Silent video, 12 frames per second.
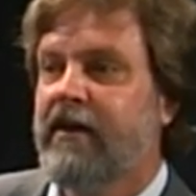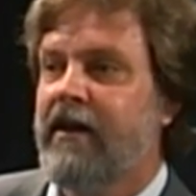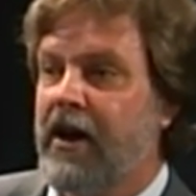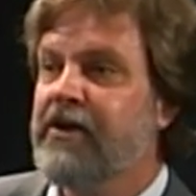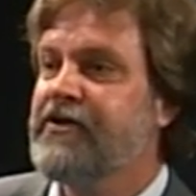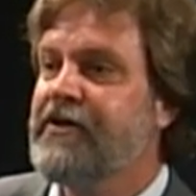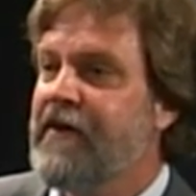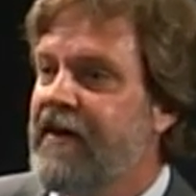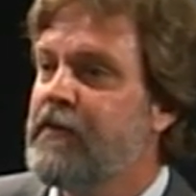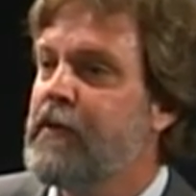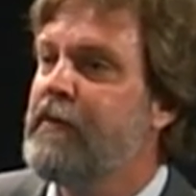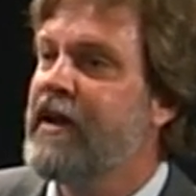Also, you have
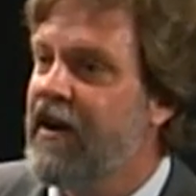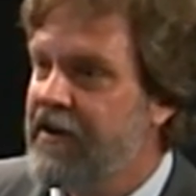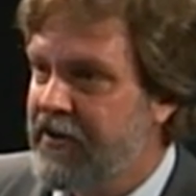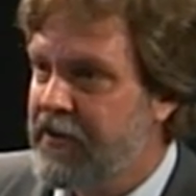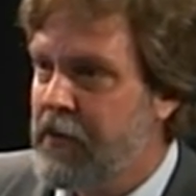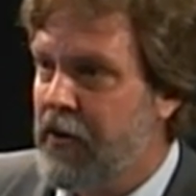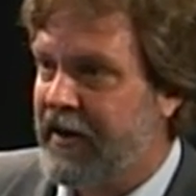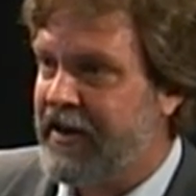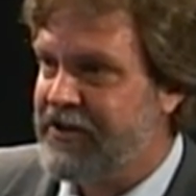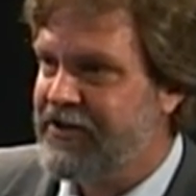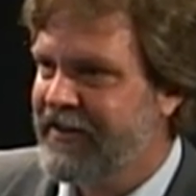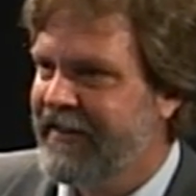to be behind on the
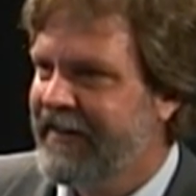mortgage.